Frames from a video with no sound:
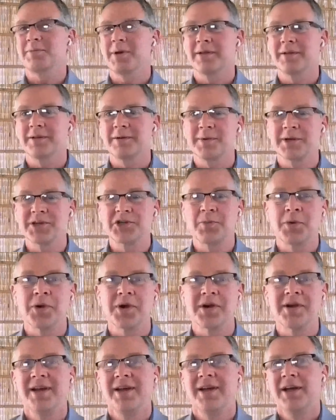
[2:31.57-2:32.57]
probably much
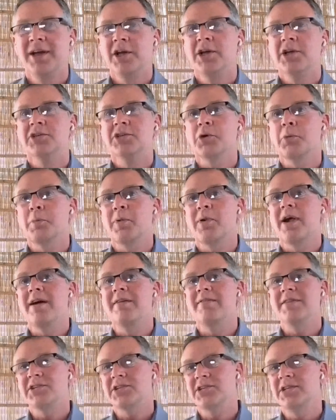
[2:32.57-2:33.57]
more so
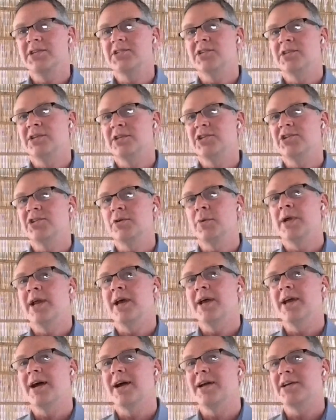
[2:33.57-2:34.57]
privacy is an issue
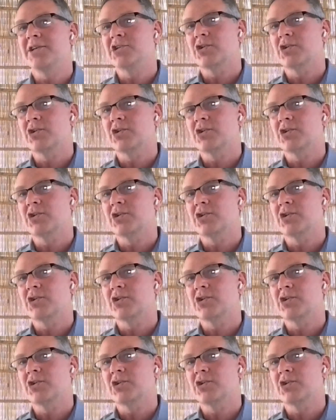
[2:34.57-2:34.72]
when ai